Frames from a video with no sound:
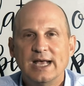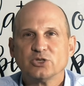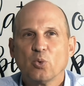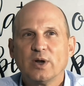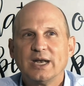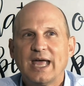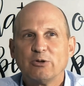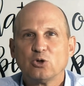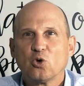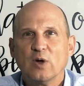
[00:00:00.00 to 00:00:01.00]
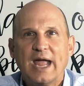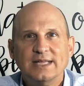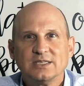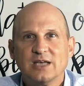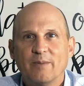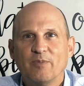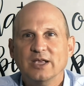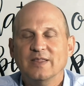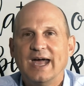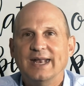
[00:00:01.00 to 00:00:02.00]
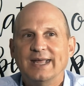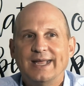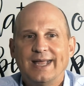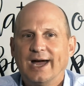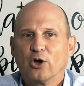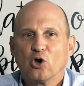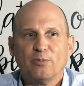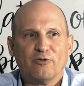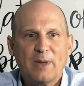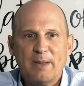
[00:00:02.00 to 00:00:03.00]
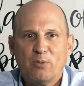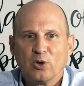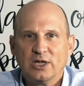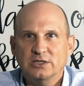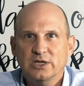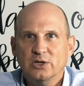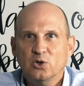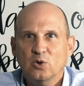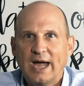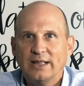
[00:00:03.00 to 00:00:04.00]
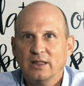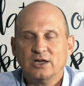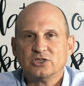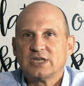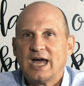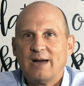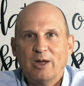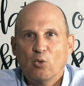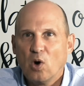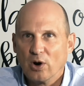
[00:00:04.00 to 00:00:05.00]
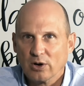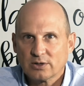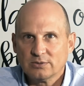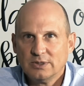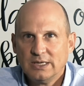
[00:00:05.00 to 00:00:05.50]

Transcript: So we wanted to create something that a group of people could do at lunchtime at work.